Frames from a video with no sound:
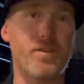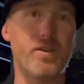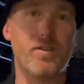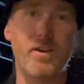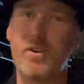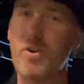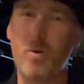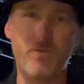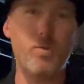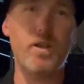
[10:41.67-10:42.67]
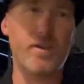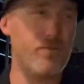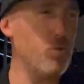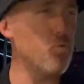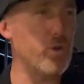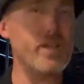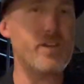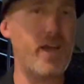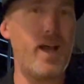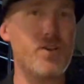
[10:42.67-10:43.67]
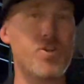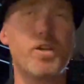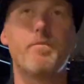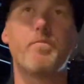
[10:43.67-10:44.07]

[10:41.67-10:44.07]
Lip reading: It's like, if you really catch it,